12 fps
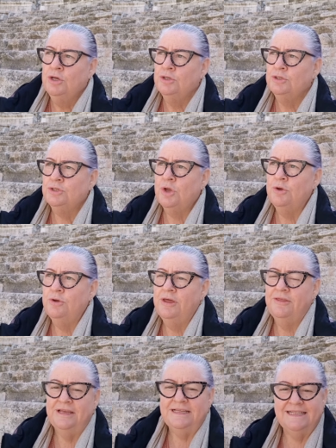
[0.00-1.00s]
So
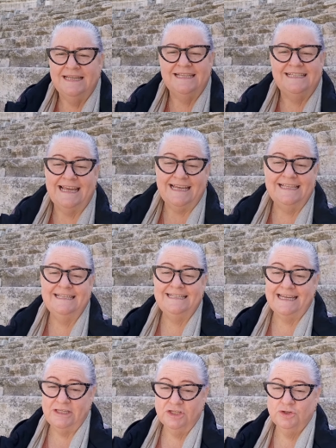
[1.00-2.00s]
this second
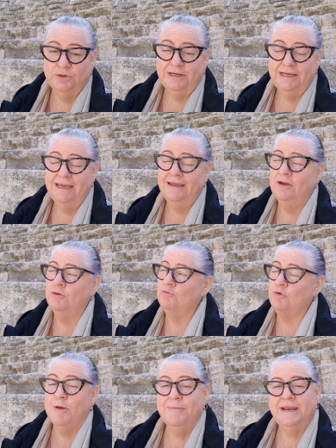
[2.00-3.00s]
century
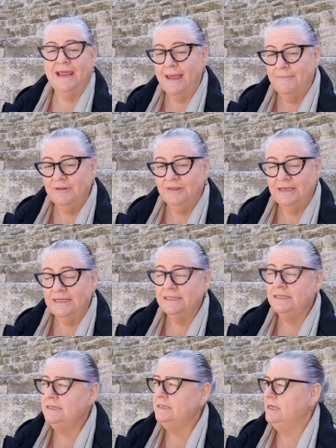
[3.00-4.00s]
Roman
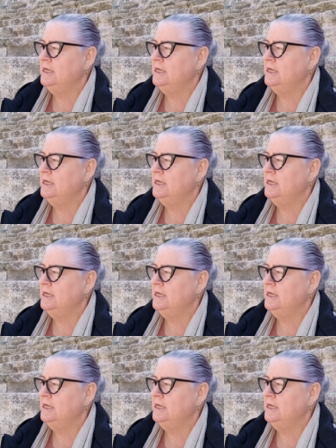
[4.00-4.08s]
amphitheatre